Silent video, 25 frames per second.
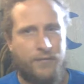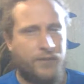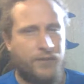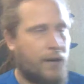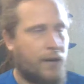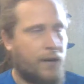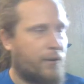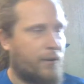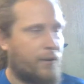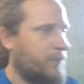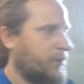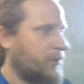
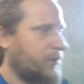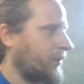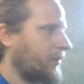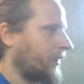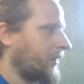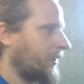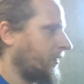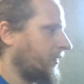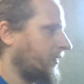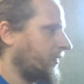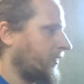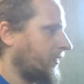hour
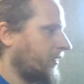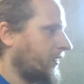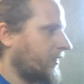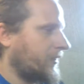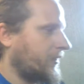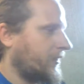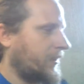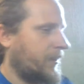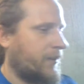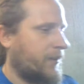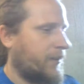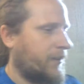between
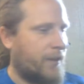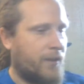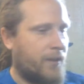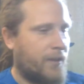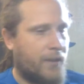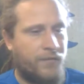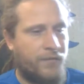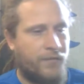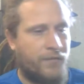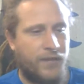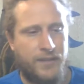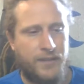the
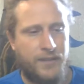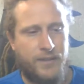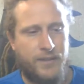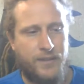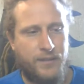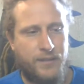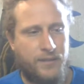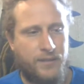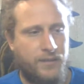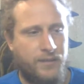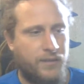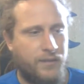
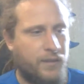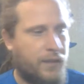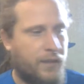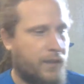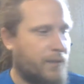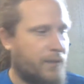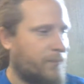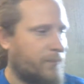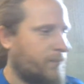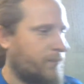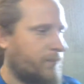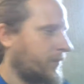event,
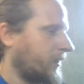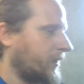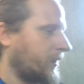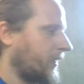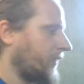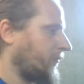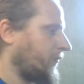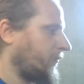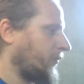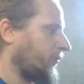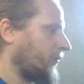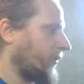the
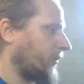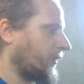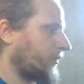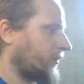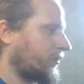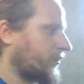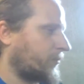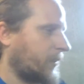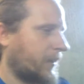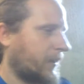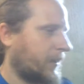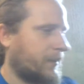AV
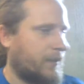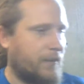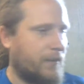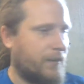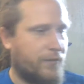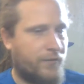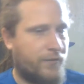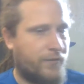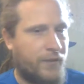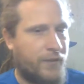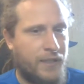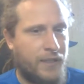
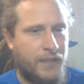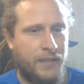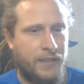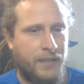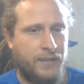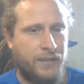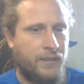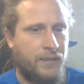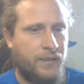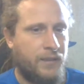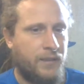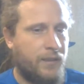Retrospective,
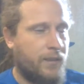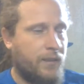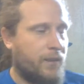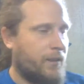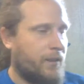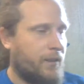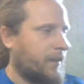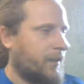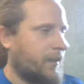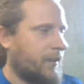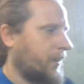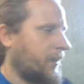and
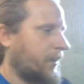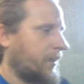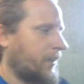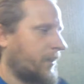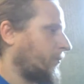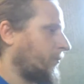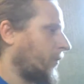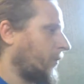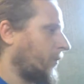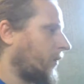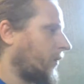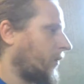the
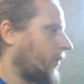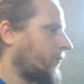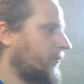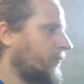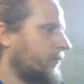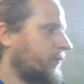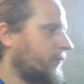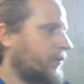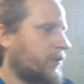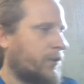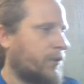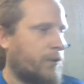mob,
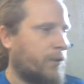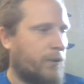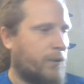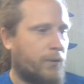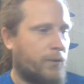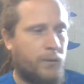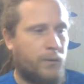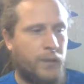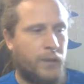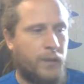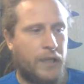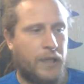
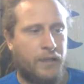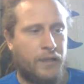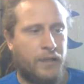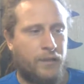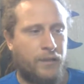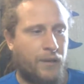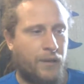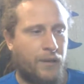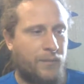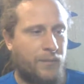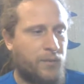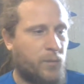so we can
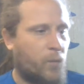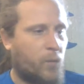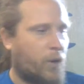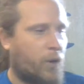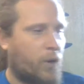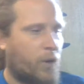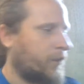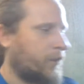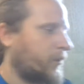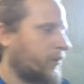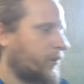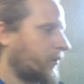grab some
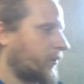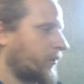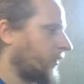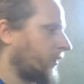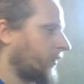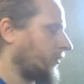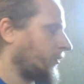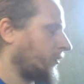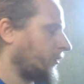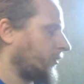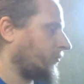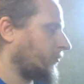water or
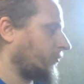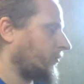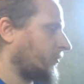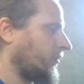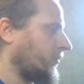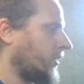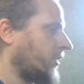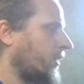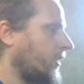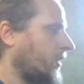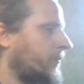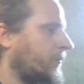just
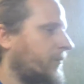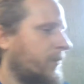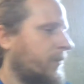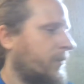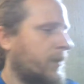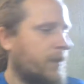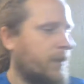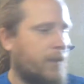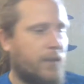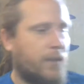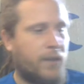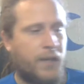
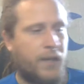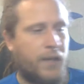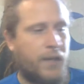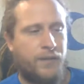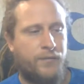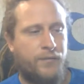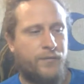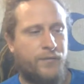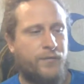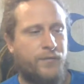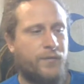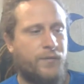kind
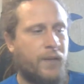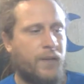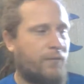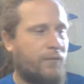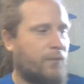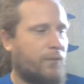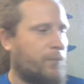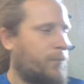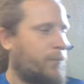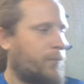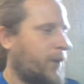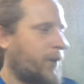of have
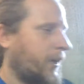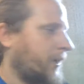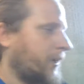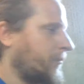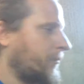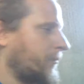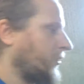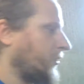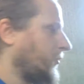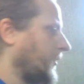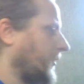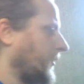a break
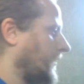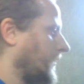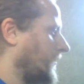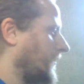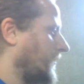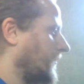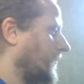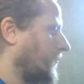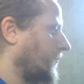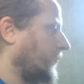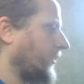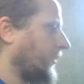between
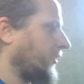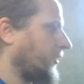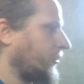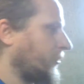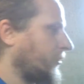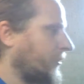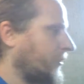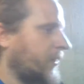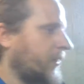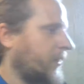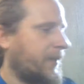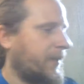
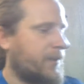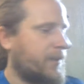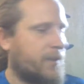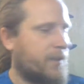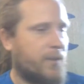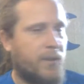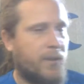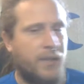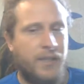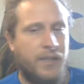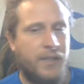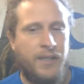meetings.
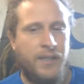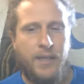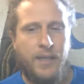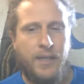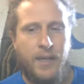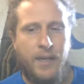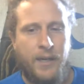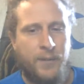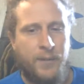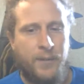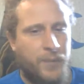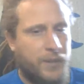
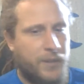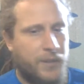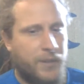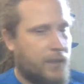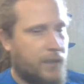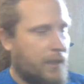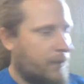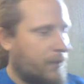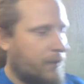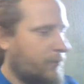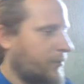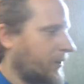But
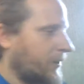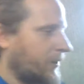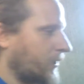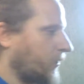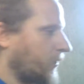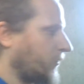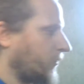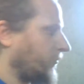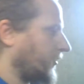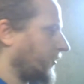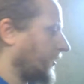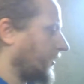today we went
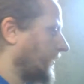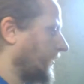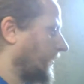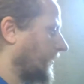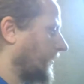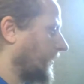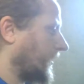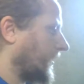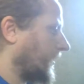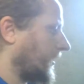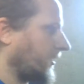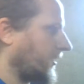over
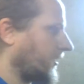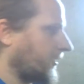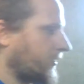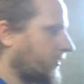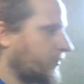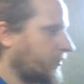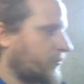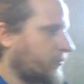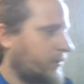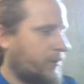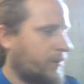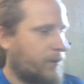
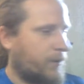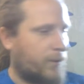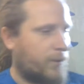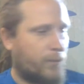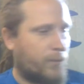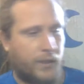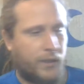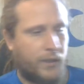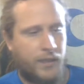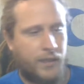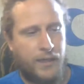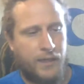because we were
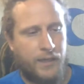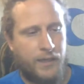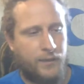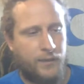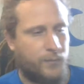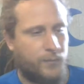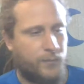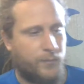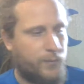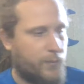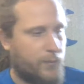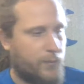working out